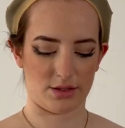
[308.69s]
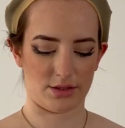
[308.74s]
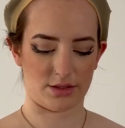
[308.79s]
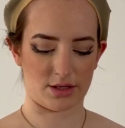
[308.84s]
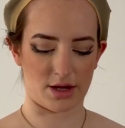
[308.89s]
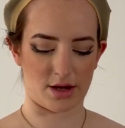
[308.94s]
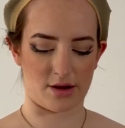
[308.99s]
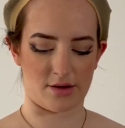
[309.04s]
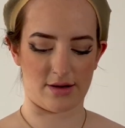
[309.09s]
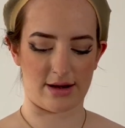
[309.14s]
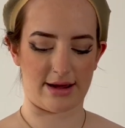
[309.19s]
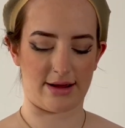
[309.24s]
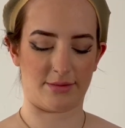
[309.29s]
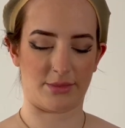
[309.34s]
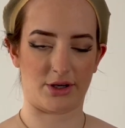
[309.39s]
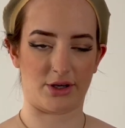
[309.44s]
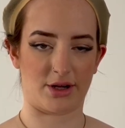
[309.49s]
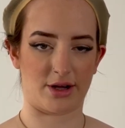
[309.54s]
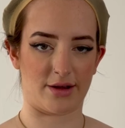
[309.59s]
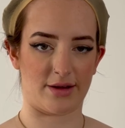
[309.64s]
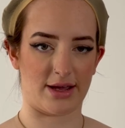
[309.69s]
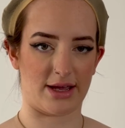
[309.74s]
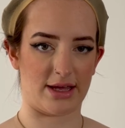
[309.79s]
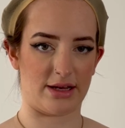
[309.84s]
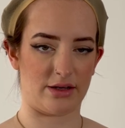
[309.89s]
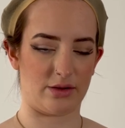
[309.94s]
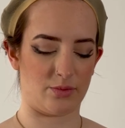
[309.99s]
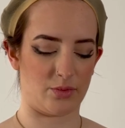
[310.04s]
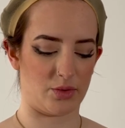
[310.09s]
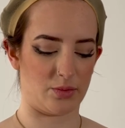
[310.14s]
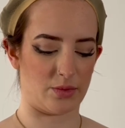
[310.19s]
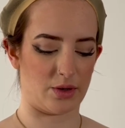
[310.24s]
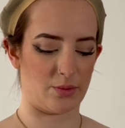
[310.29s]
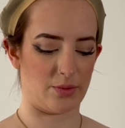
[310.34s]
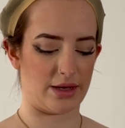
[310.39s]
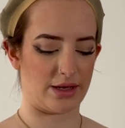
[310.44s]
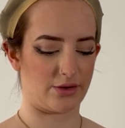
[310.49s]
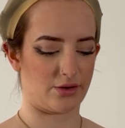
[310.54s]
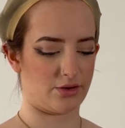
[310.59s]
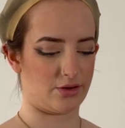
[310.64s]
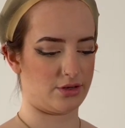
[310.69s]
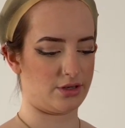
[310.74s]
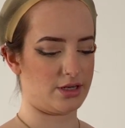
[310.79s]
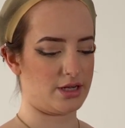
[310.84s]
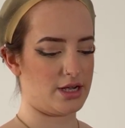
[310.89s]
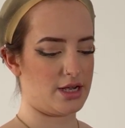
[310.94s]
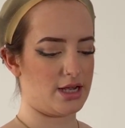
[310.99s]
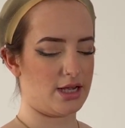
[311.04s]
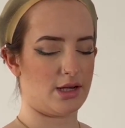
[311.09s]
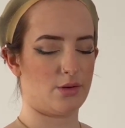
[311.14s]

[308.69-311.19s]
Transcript: So now I'm going to go ahead and put my wig on.